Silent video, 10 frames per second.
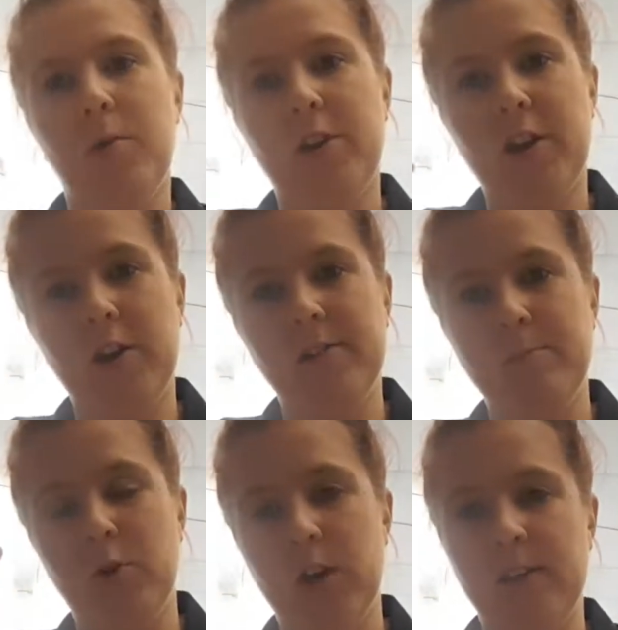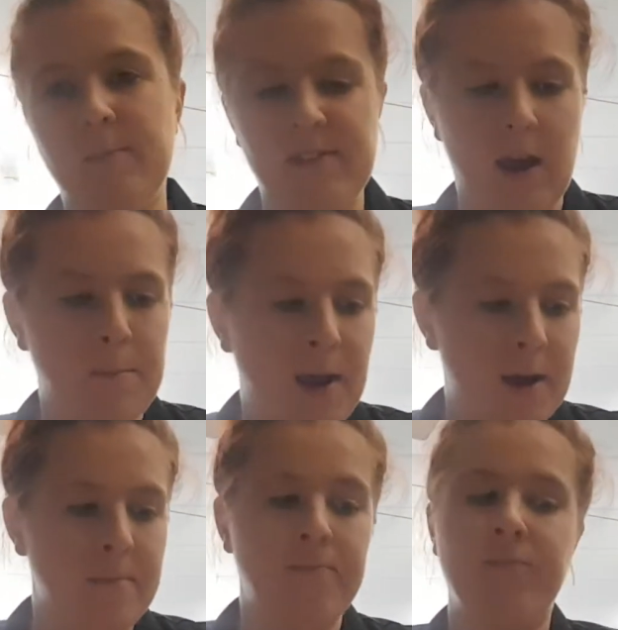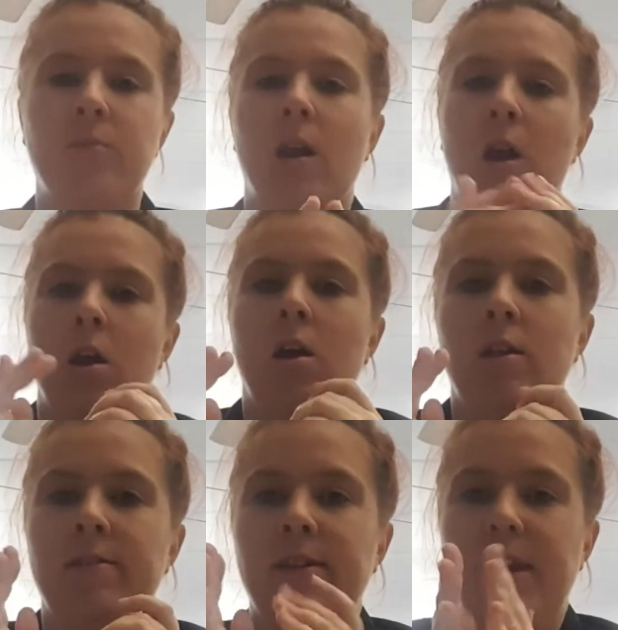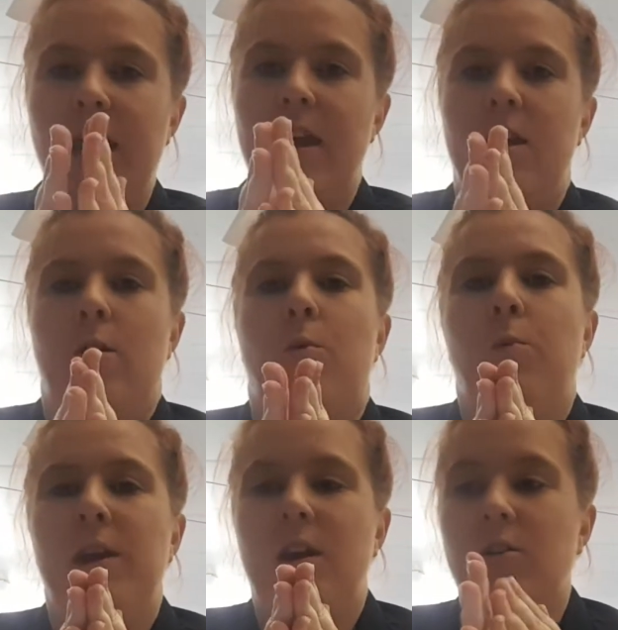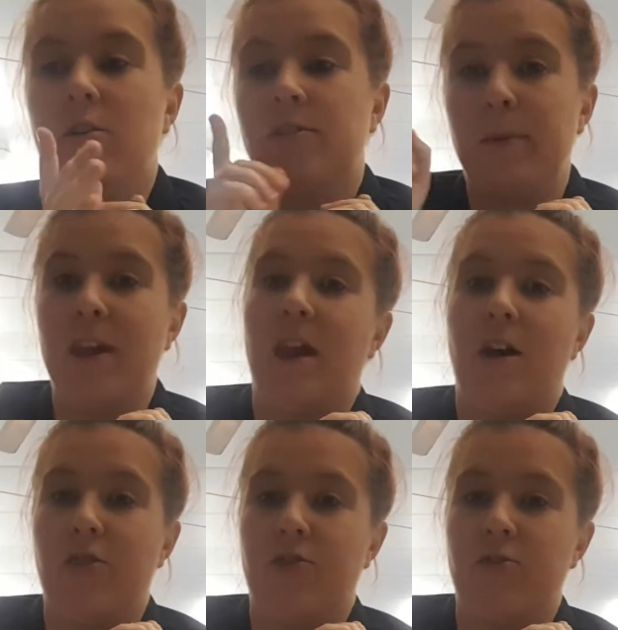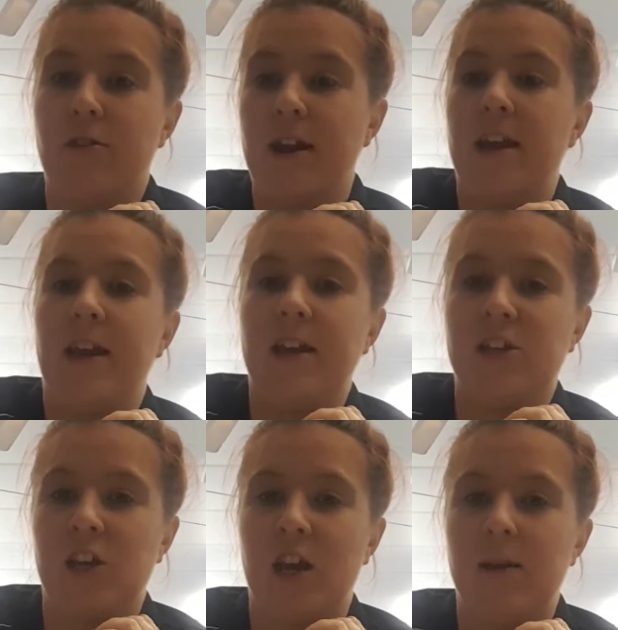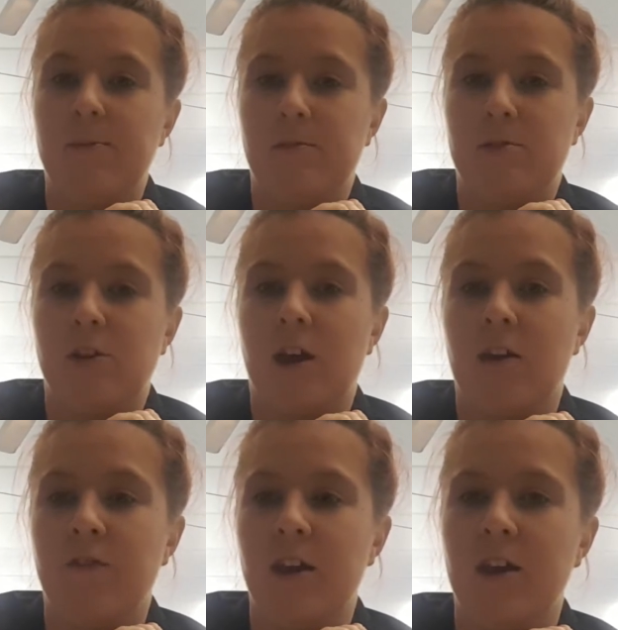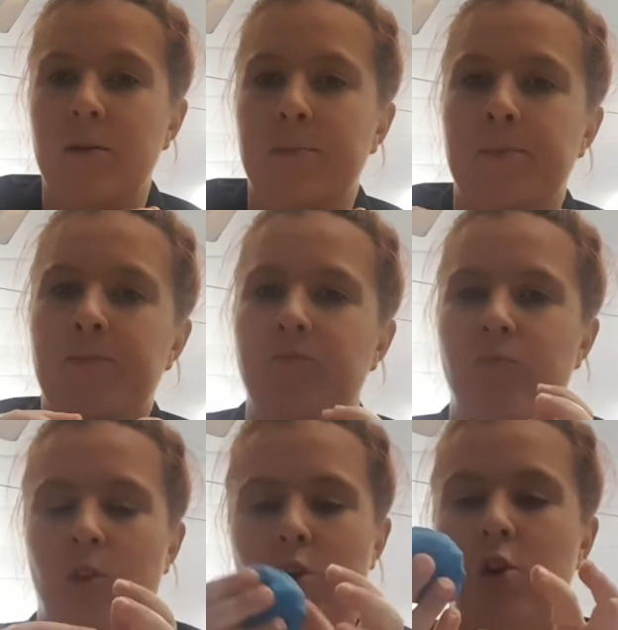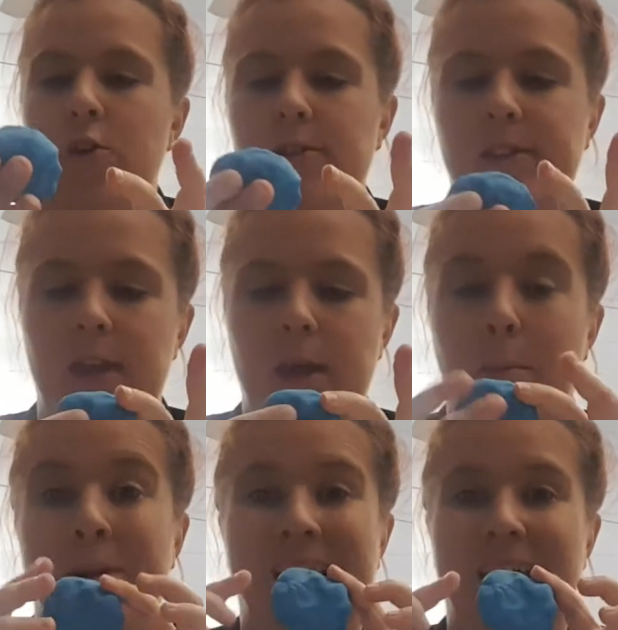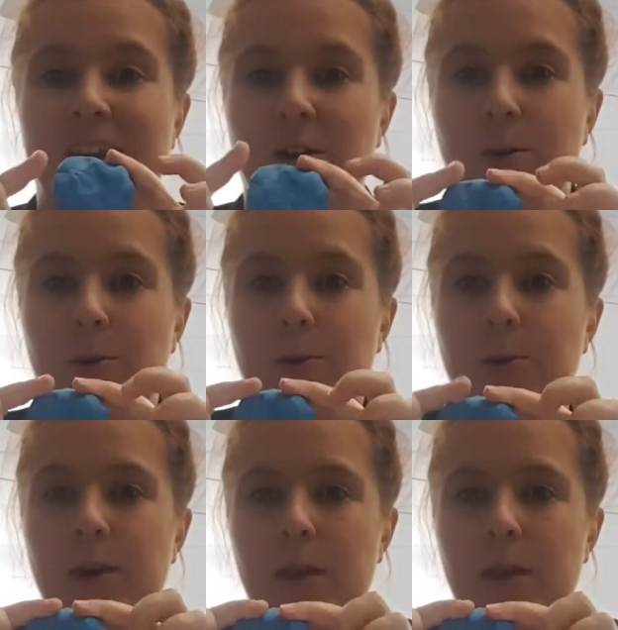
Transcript: Morning girls and boys, Miss Kemp here. Today we are going to make our 3D shapes, which I have here, using Play-Doh.